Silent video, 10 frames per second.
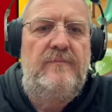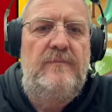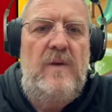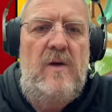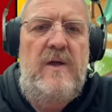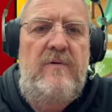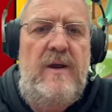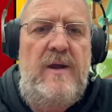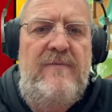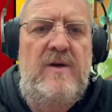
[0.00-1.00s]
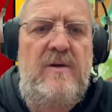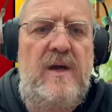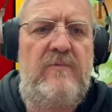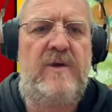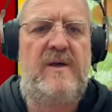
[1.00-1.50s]
Okay, Greg, have a good
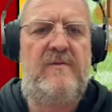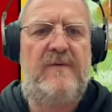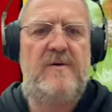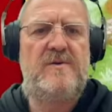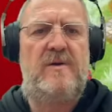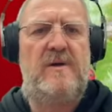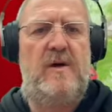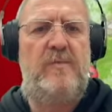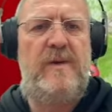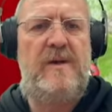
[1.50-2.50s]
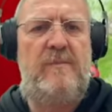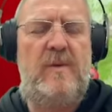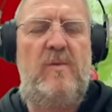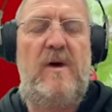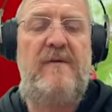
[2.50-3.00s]
night. Ricky and folks got to go pick up the
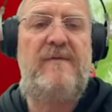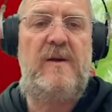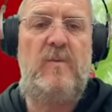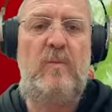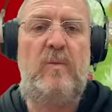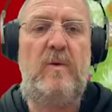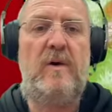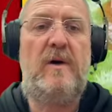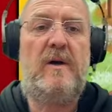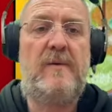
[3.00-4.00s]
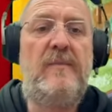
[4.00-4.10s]
wife at work.